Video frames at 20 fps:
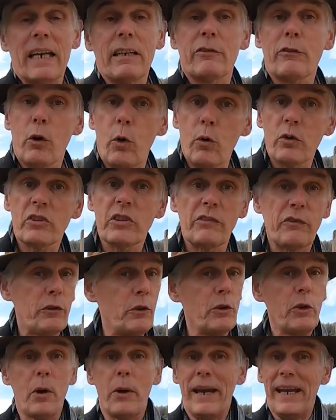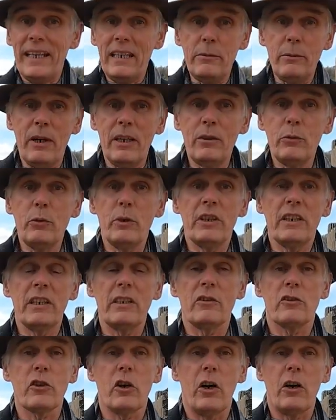And of course, if you know anyone who would
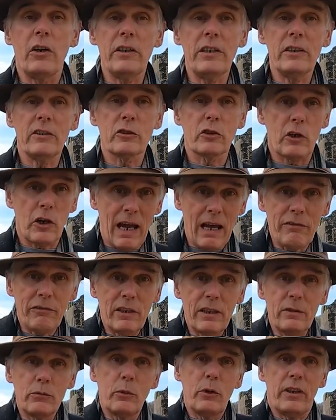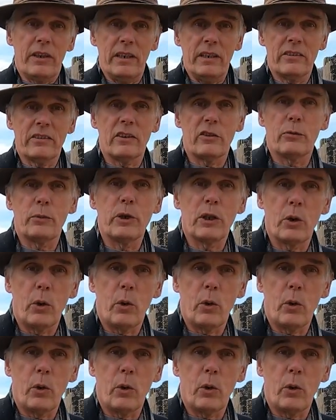enjoy travelling with us as we